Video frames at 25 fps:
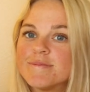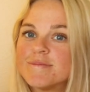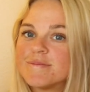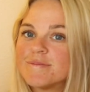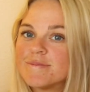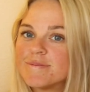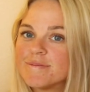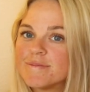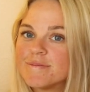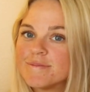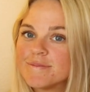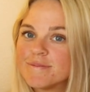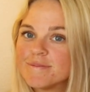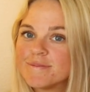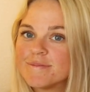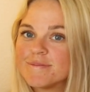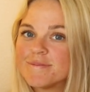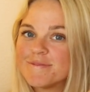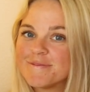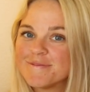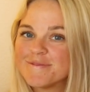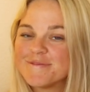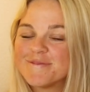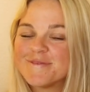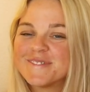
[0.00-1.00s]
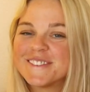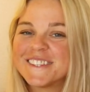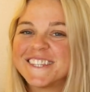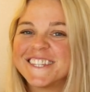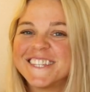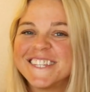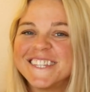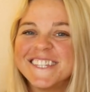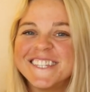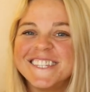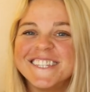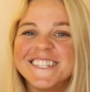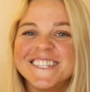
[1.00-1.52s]

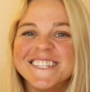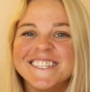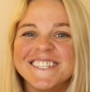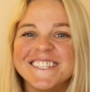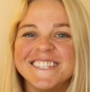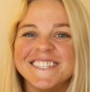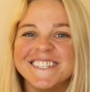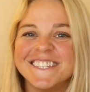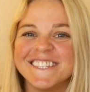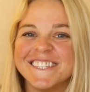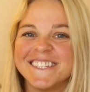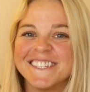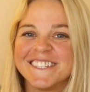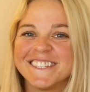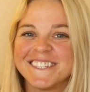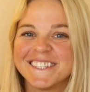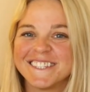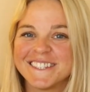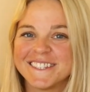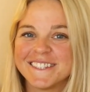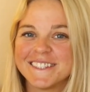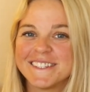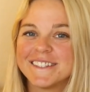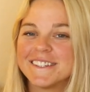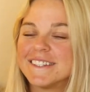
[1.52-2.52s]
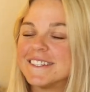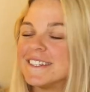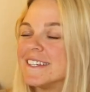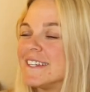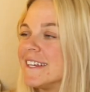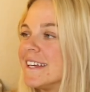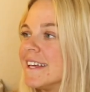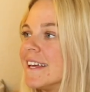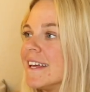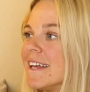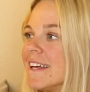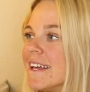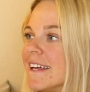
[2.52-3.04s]

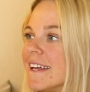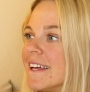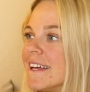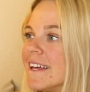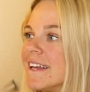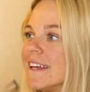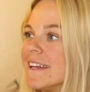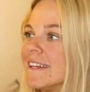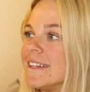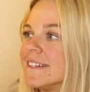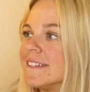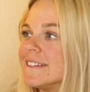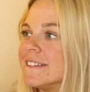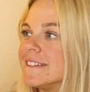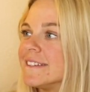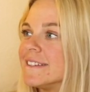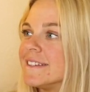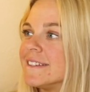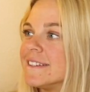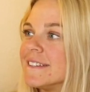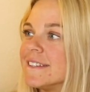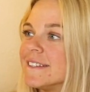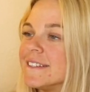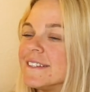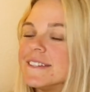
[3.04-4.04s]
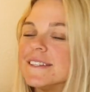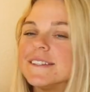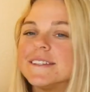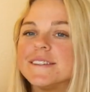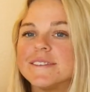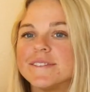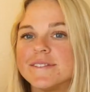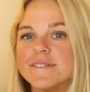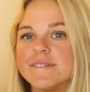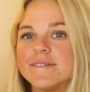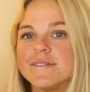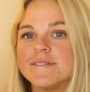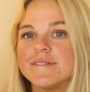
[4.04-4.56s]

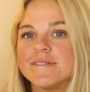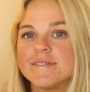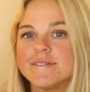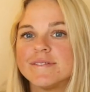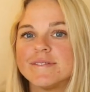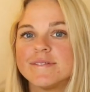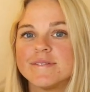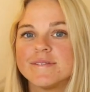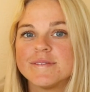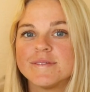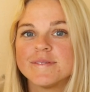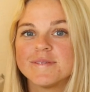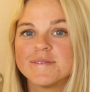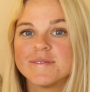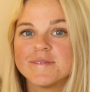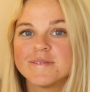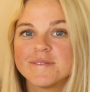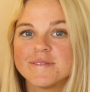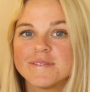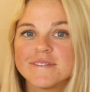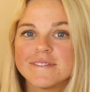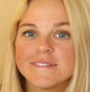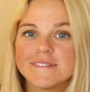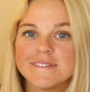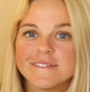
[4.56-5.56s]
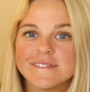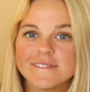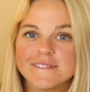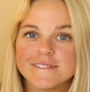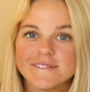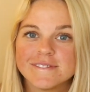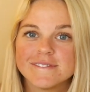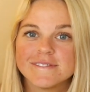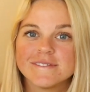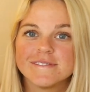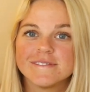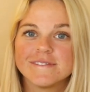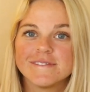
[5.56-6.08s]

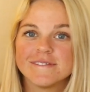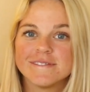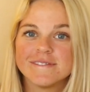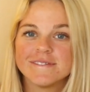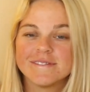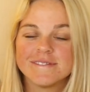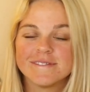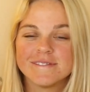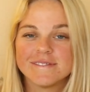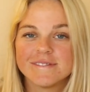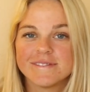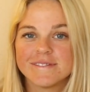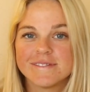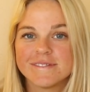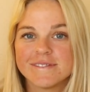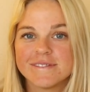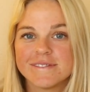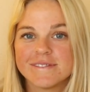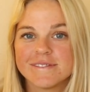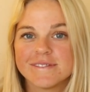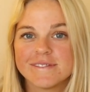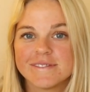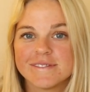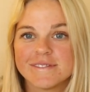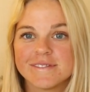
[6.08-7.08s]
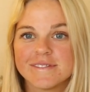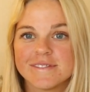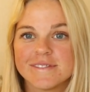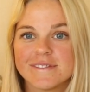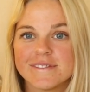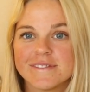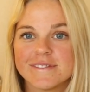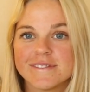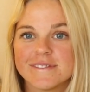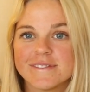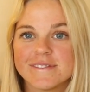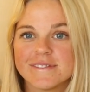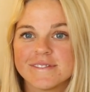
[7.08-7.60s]

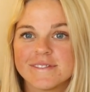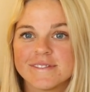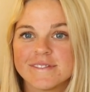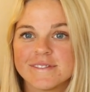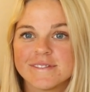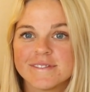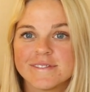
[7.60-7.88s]
The person shown says nothing.